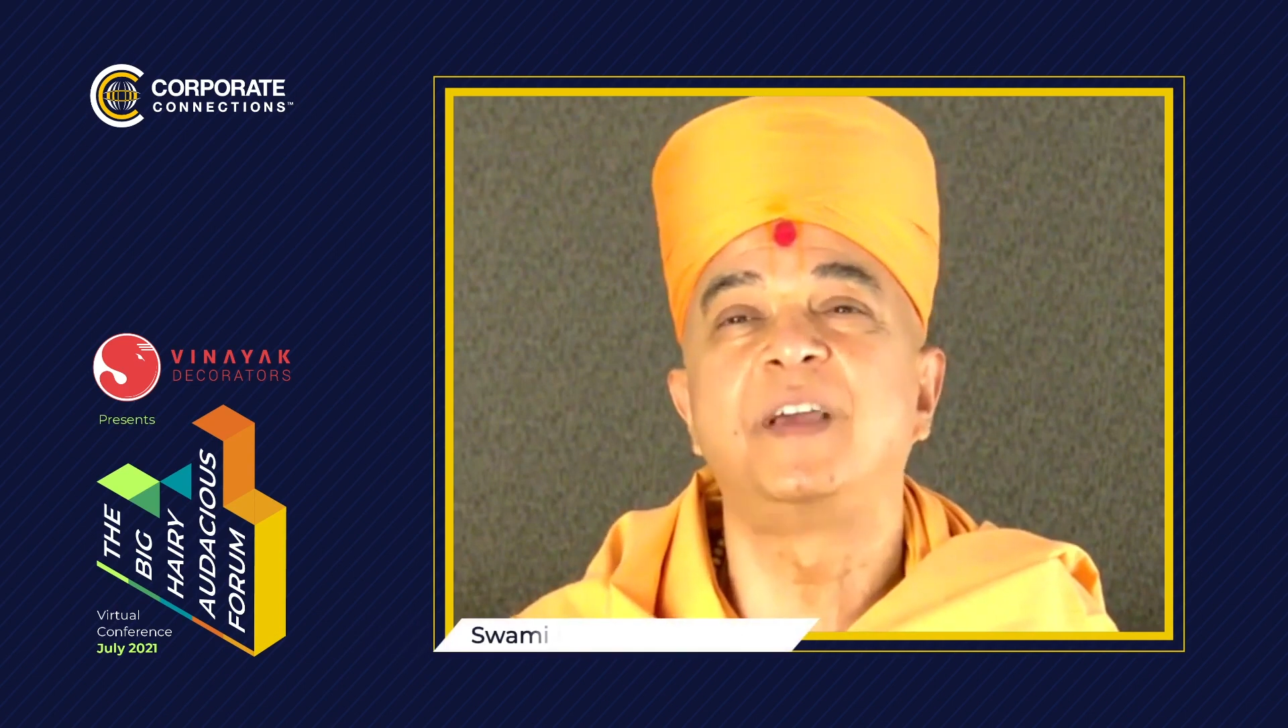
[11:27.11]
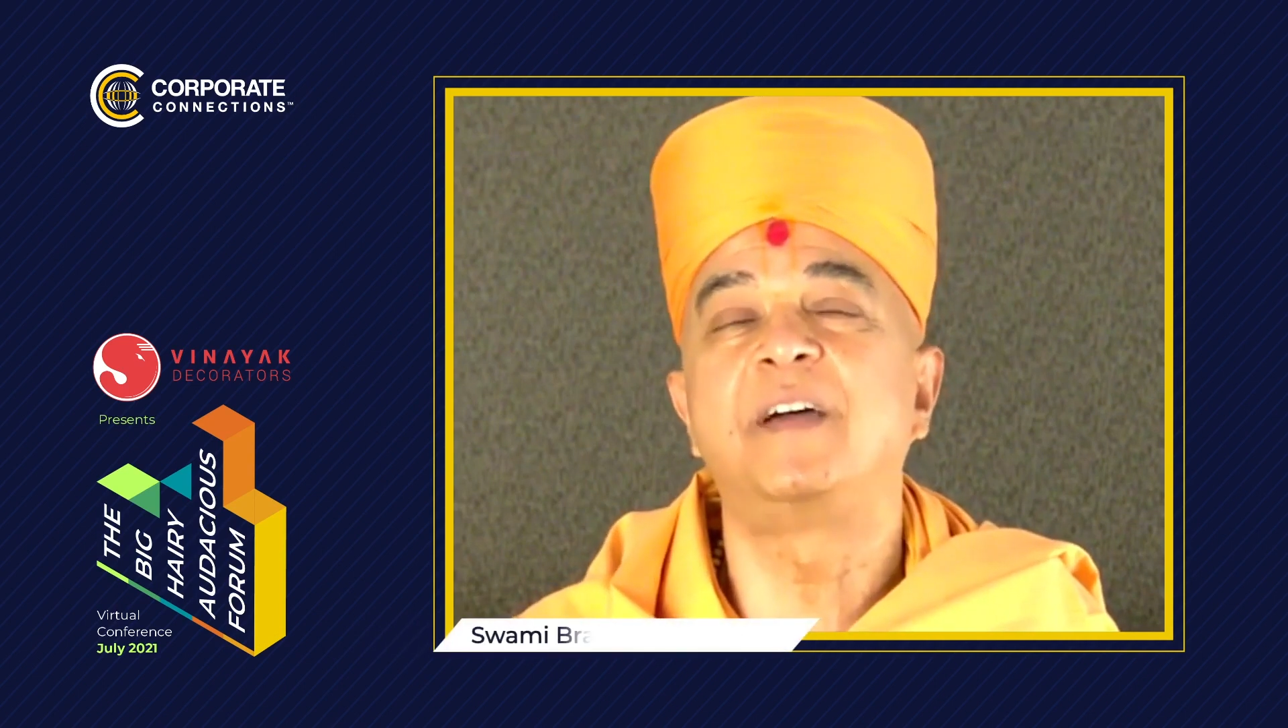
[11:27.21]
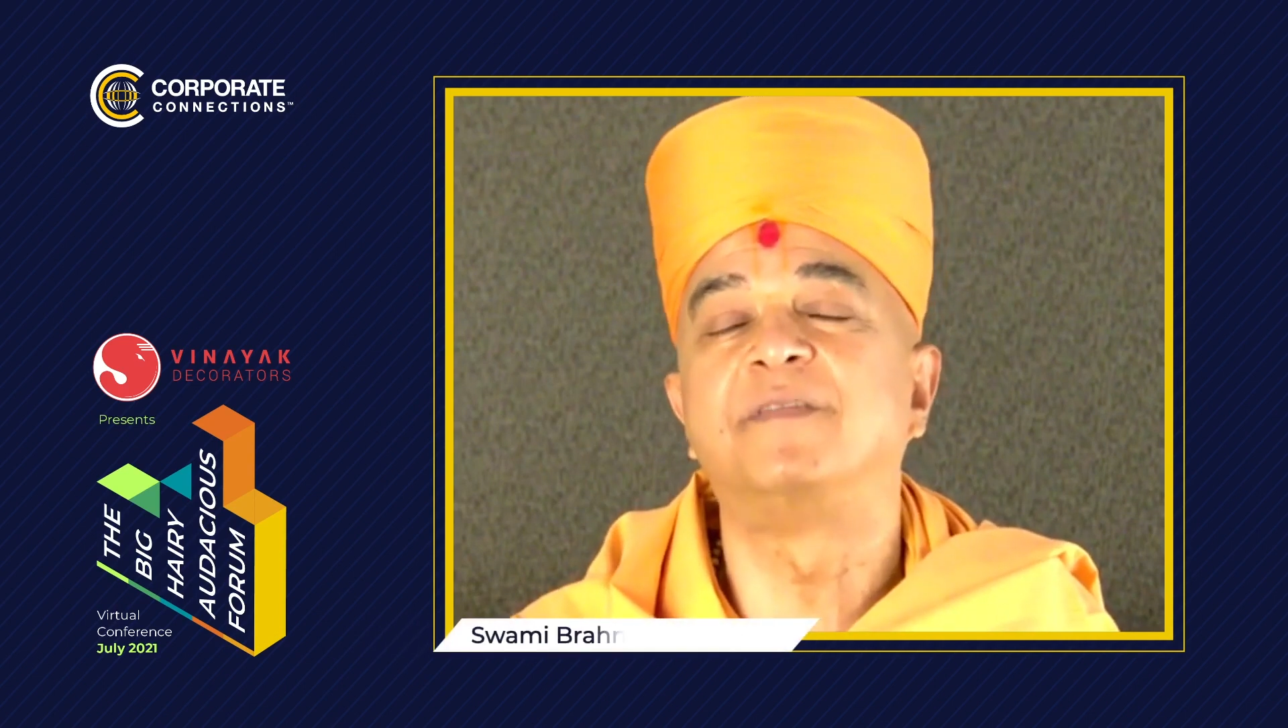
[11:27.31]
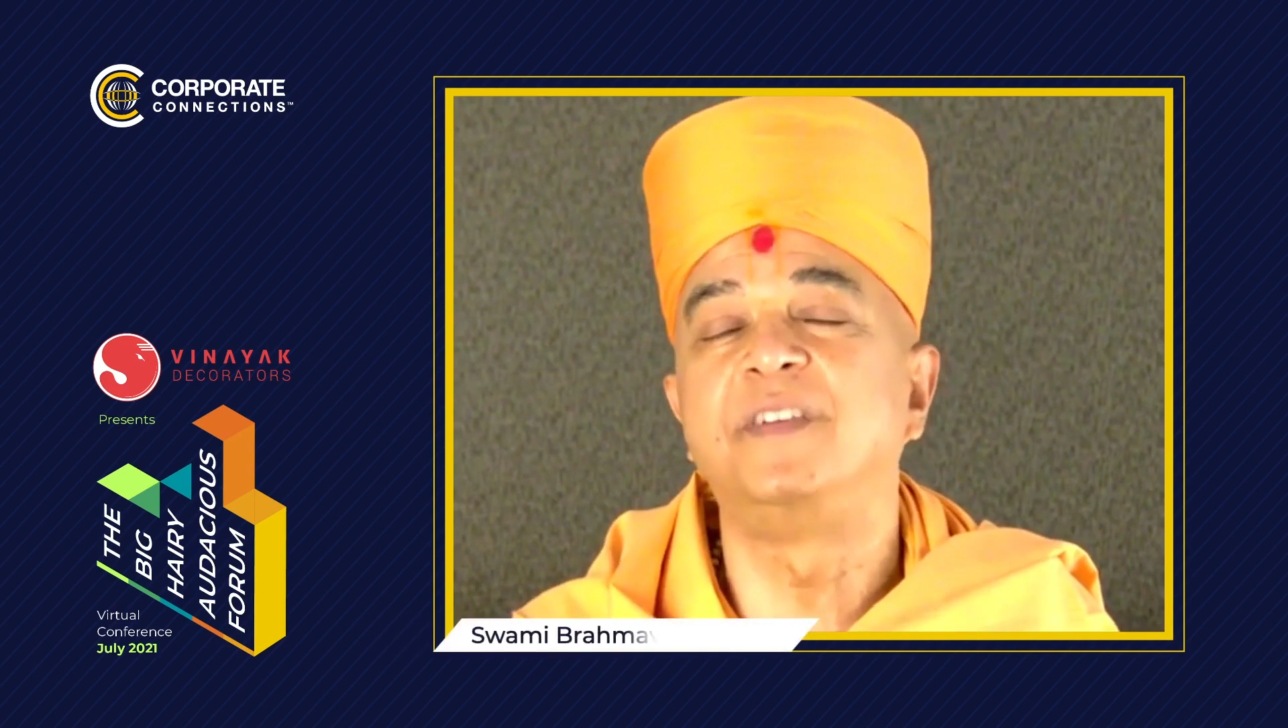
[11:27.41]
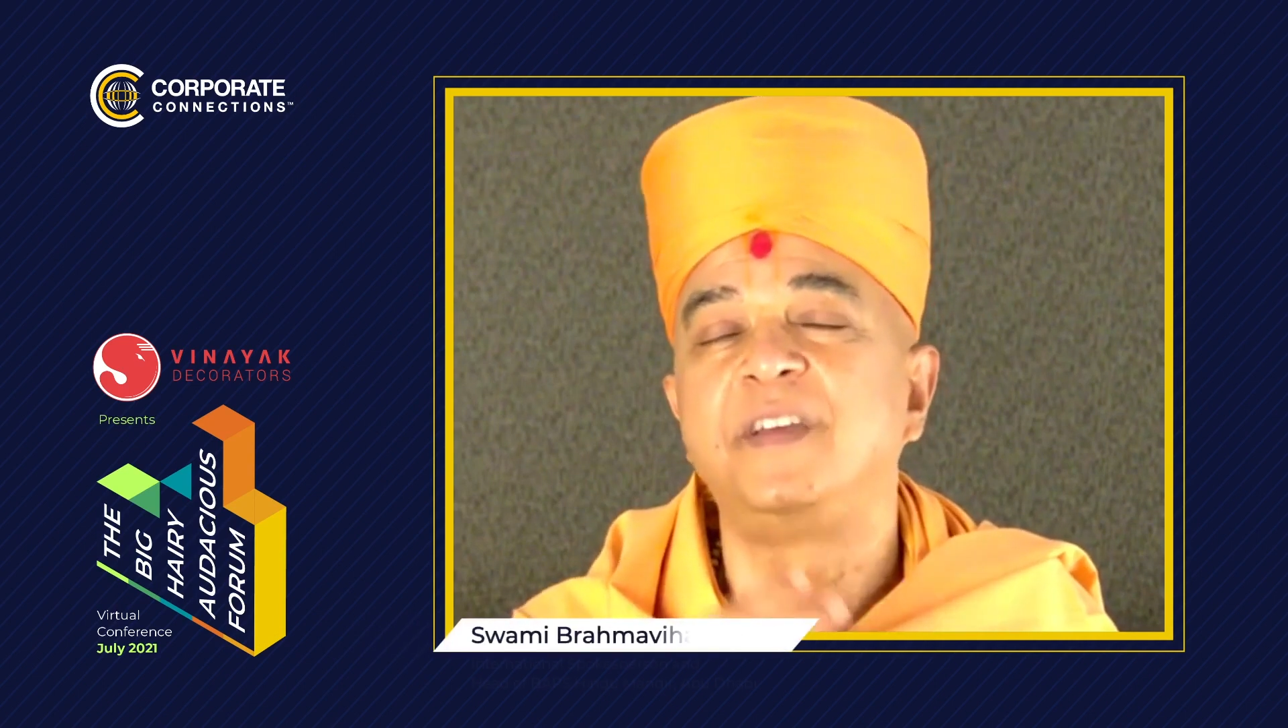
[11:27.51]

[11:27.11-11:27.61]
we have